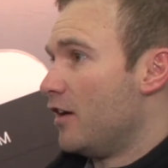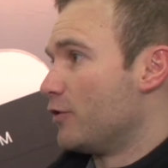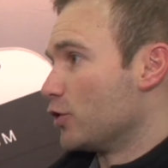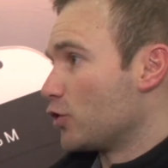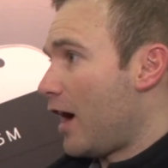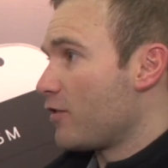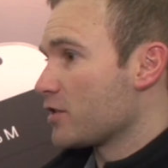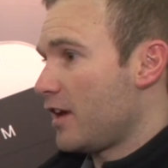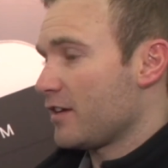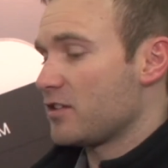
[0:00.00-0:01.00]
of your driver's
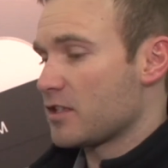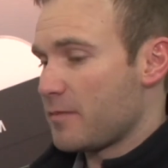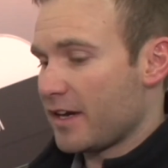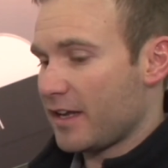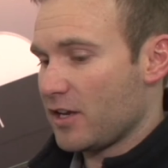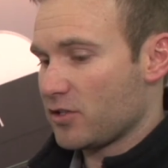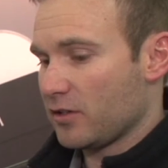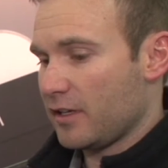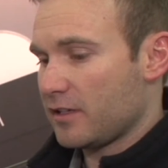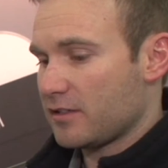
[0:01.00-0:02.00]
license, a
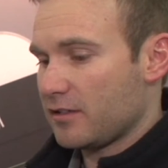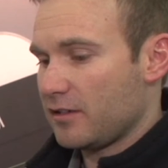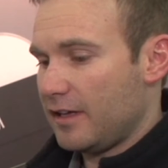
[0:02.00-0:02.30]
medication list,